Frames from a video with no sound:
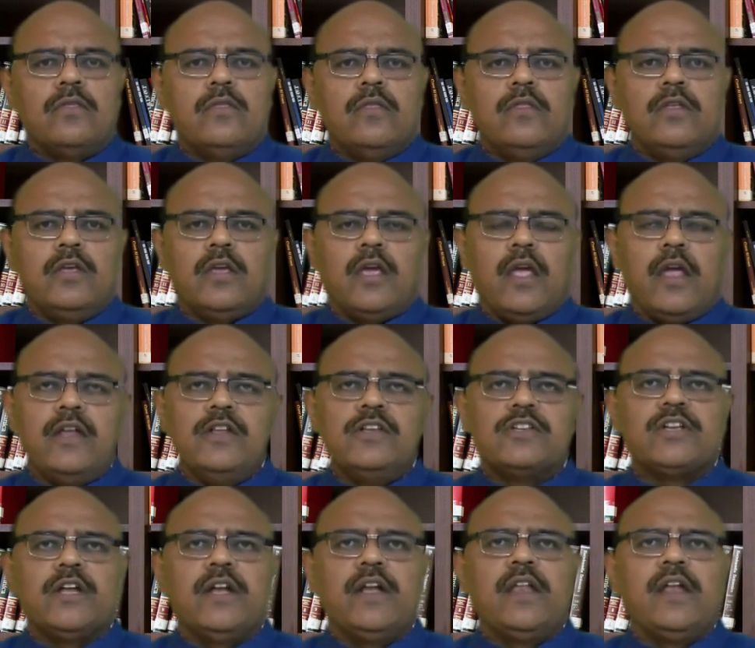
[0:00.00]
The
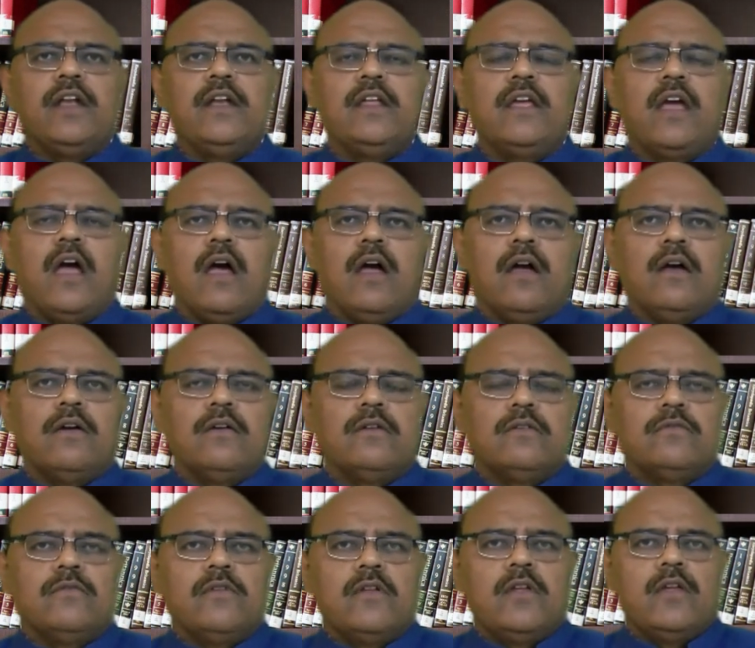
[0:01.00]
ancient India,
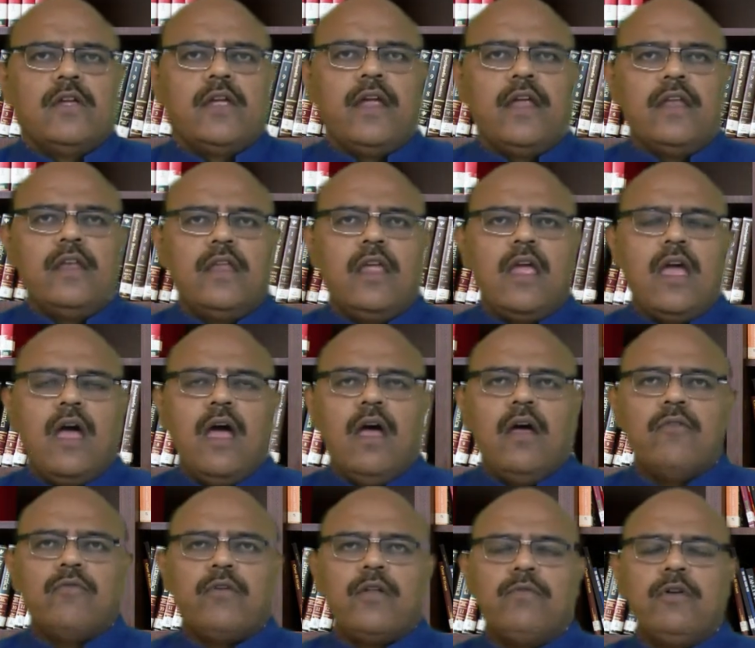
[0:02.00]

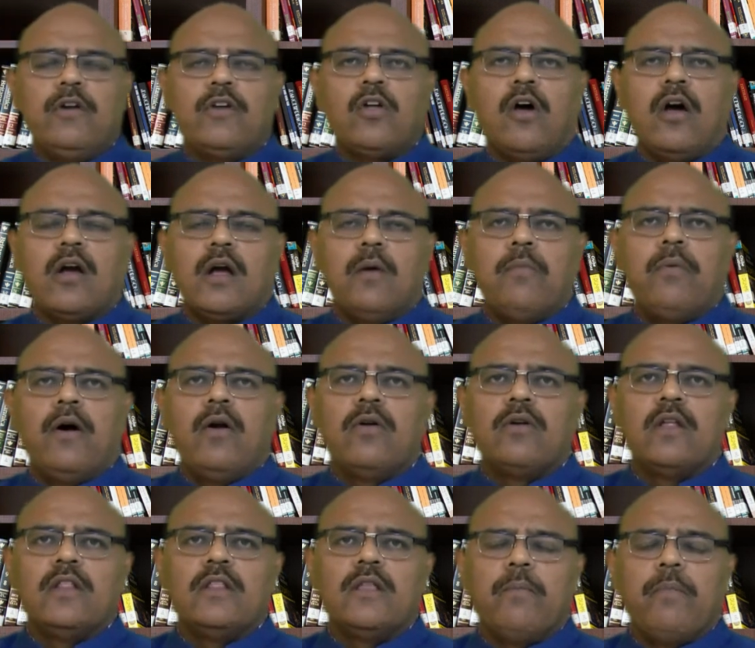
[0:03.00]
when we talk
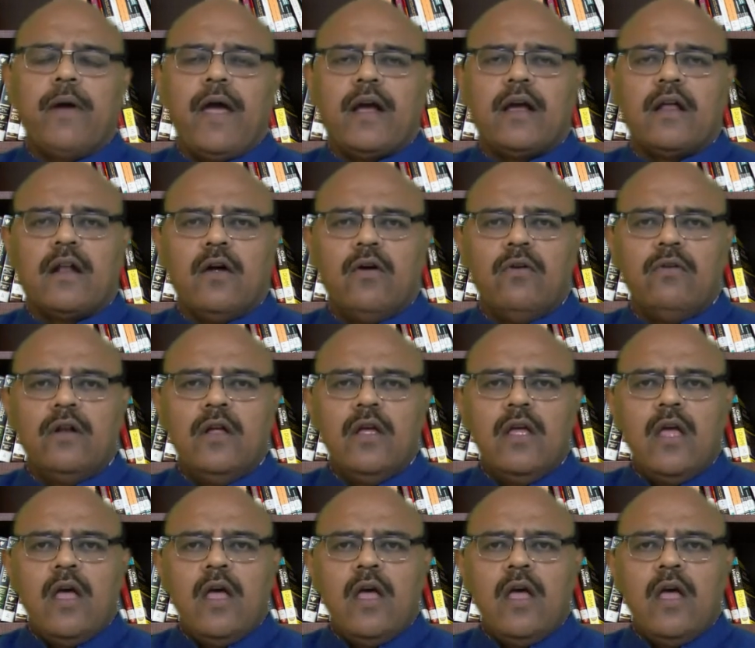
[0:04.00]
about in the background,